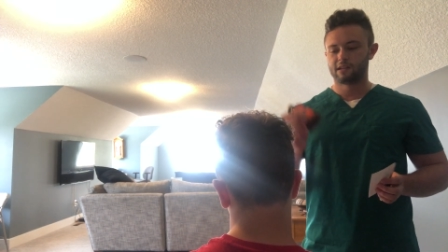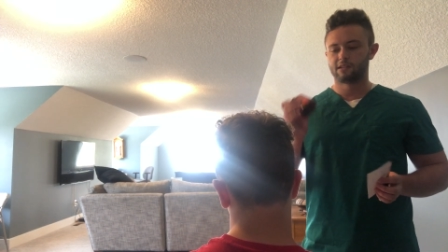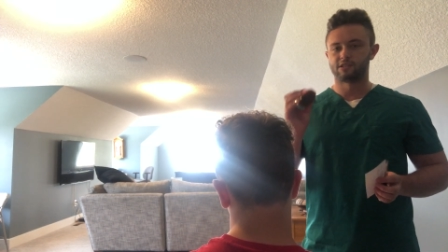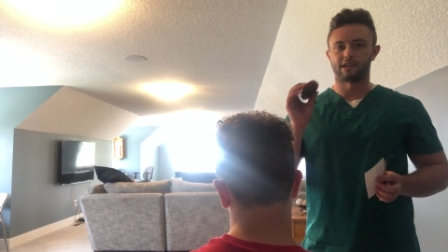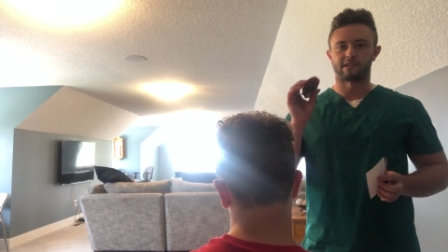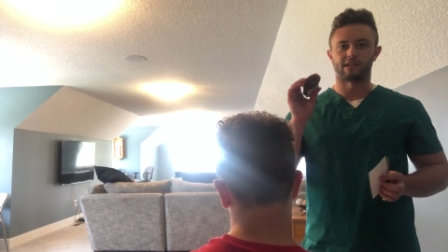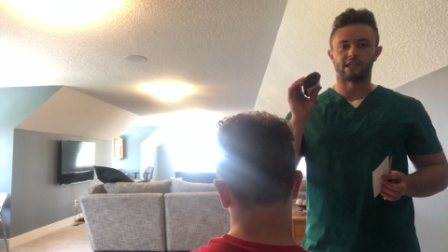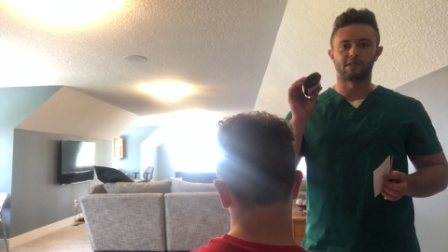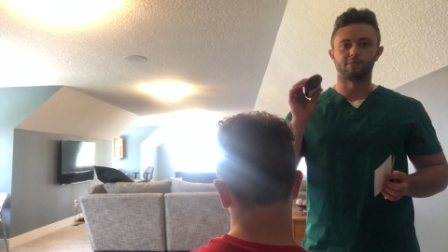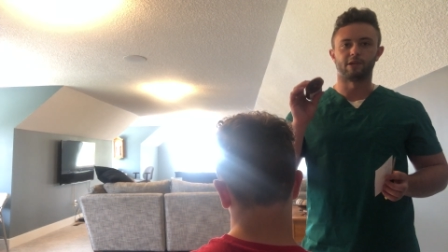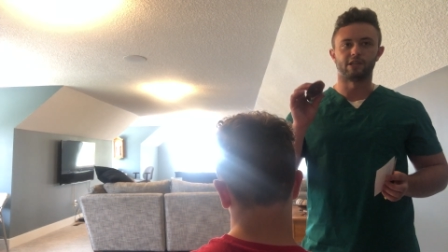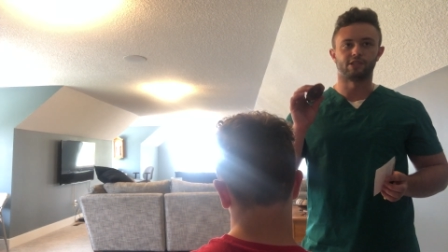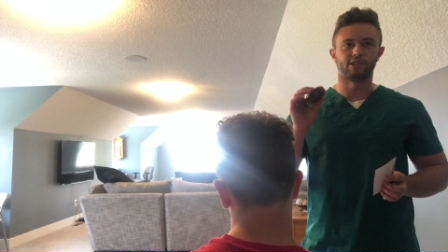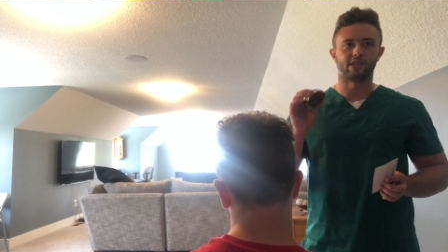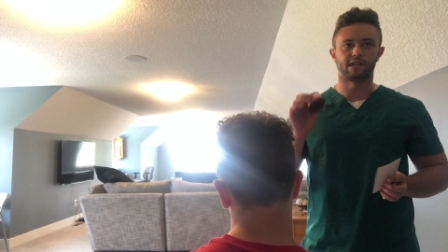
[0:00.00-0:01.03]
Check the
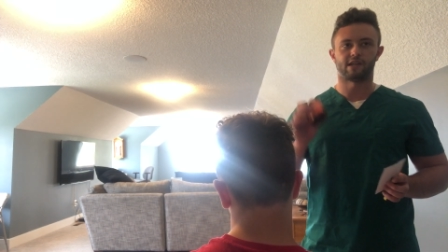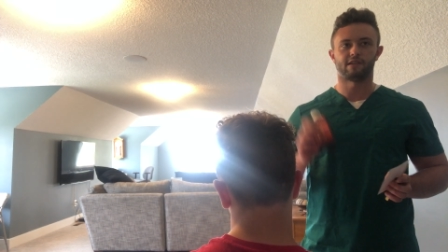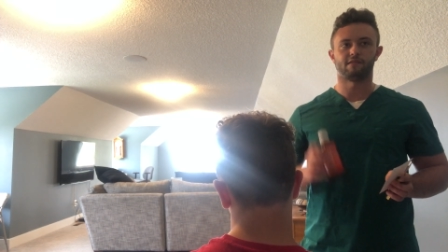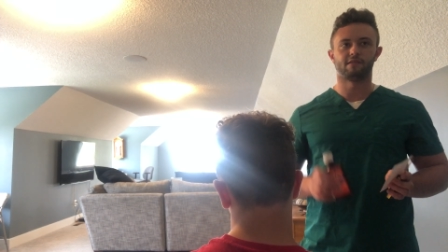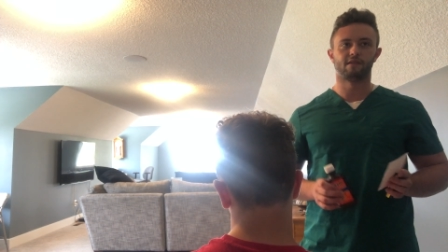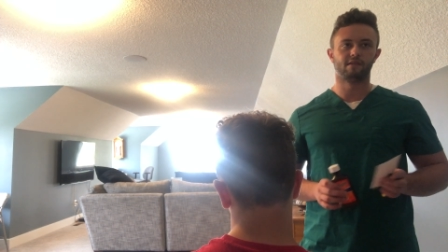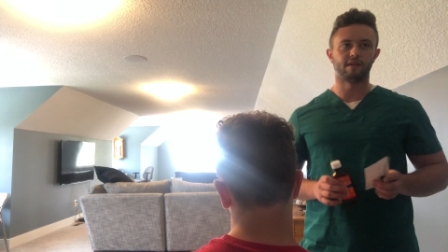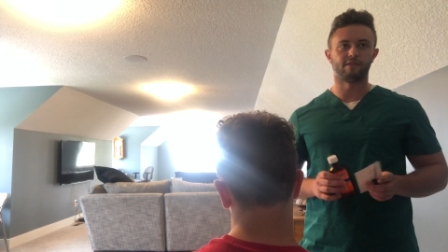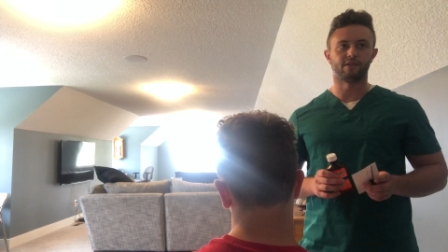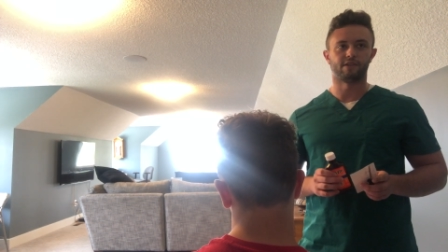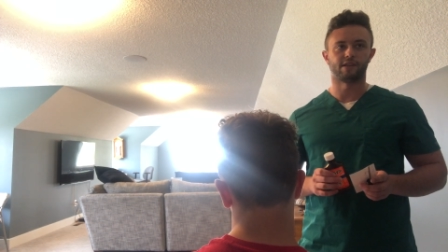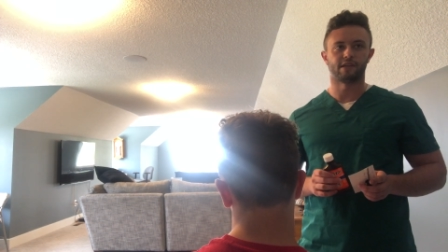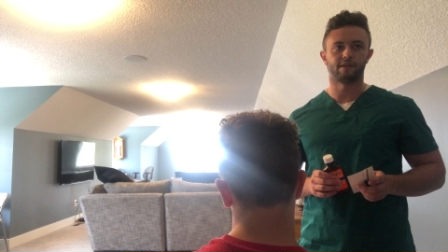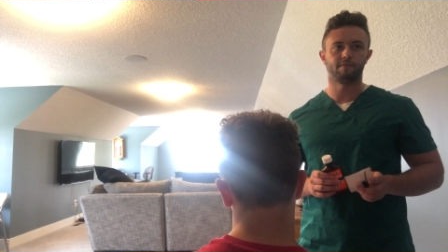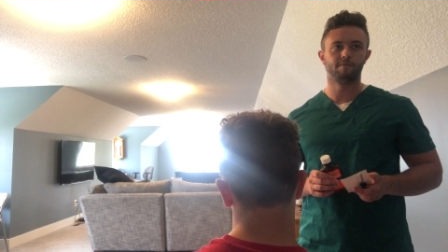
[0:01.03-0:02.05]
expiration date,
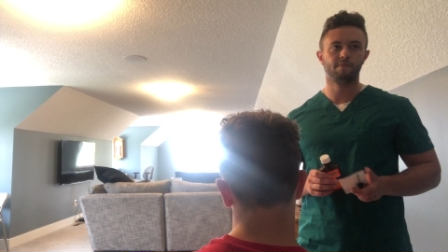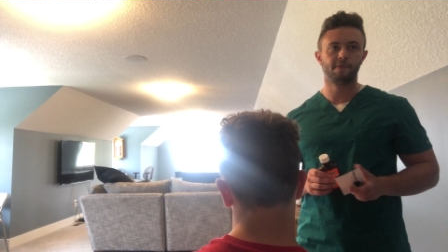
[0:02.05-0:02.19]
everything.